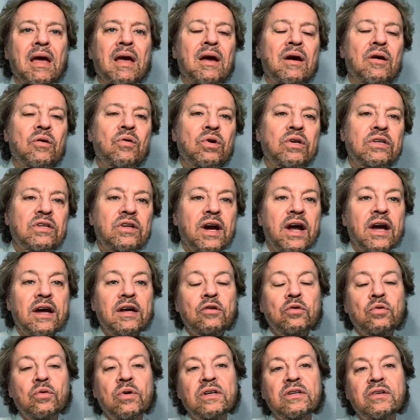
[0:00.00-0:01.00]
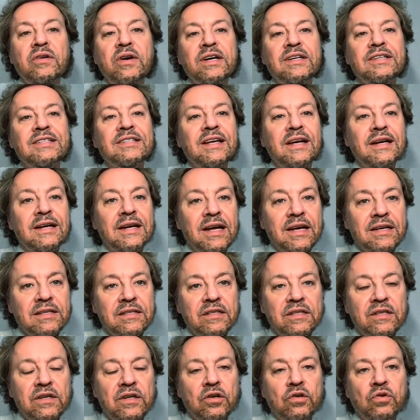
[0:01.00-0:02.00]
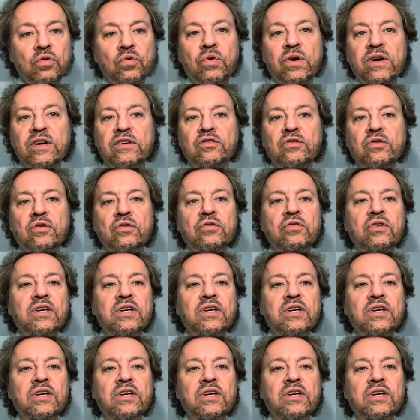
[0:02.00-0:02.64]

We try to address unanswered questions